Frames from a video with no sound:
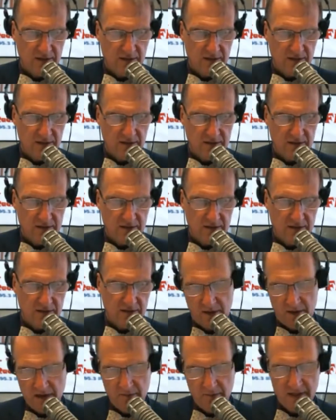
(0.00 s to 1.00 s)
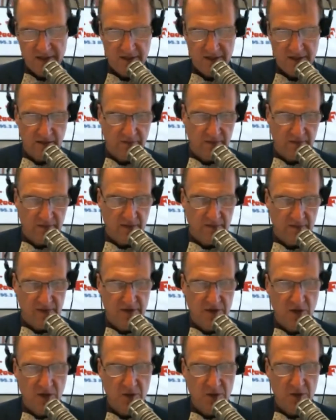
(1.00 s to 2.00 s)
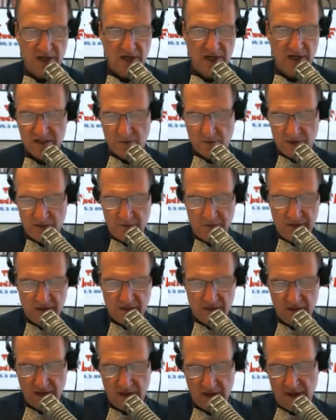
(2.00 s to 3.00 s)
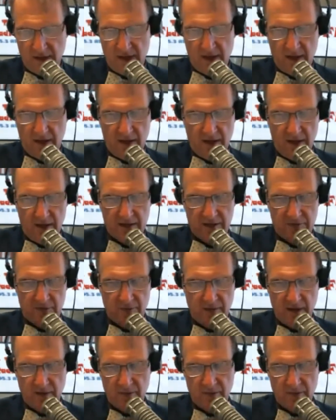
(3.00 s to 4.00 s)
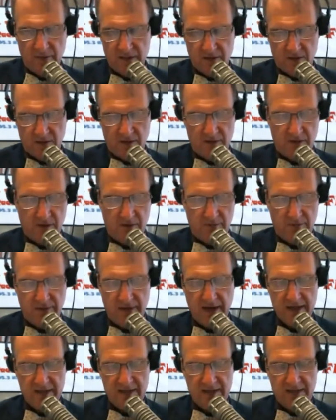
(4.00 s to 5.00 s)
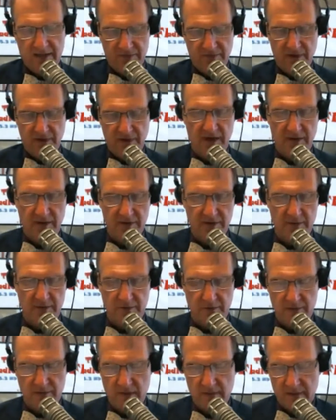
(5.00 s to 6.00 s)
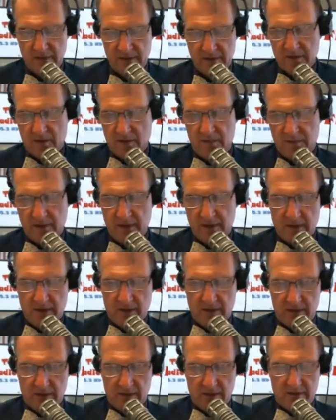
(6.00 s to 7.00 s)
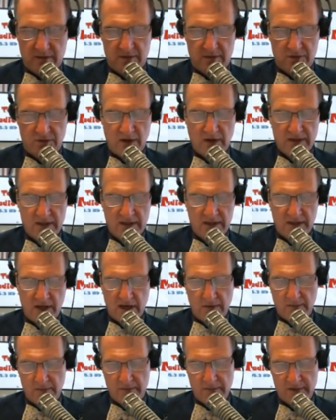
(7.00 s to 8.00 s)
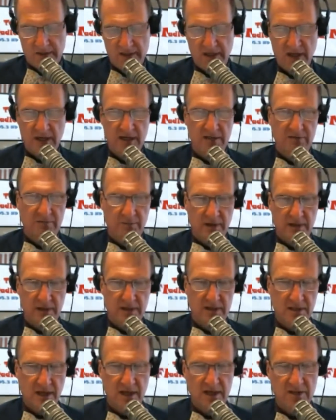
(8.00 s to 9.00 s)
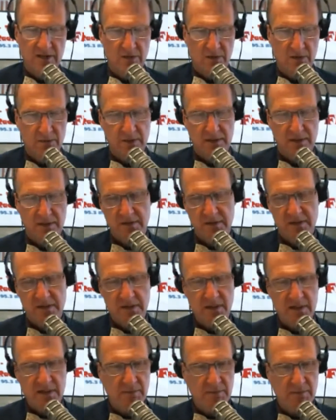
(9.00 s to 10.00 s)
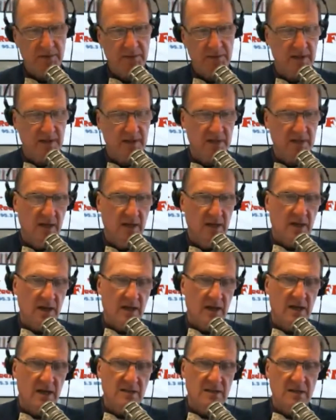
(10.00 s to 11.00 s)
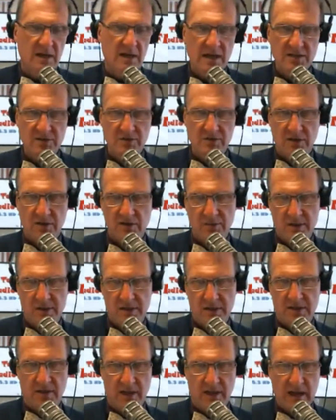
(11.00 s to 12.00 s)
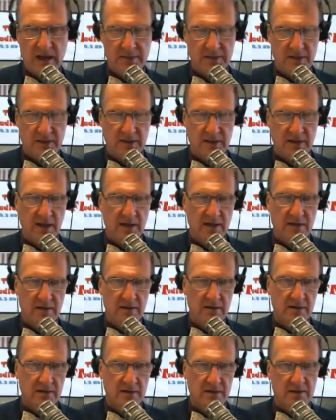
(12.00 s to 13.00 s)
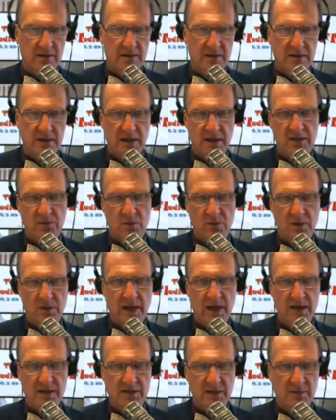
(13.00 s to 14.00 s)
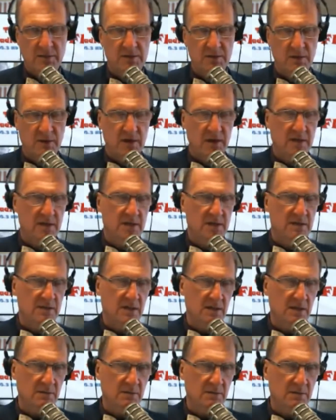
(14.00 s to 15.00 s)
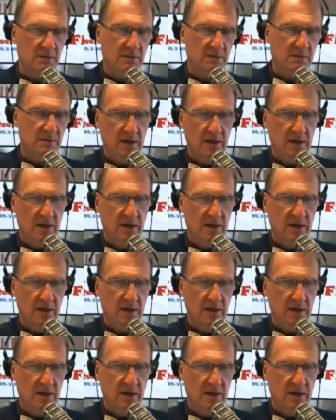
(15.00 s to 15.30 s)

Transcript: here and want to make mention of the No Sanctuary bill that the Republicans are passing. It's funny how the Republicans are trying to stop cities from being a sanctuary. But just think about this. As the national government is collapsing and the debt will catch up to it at some point,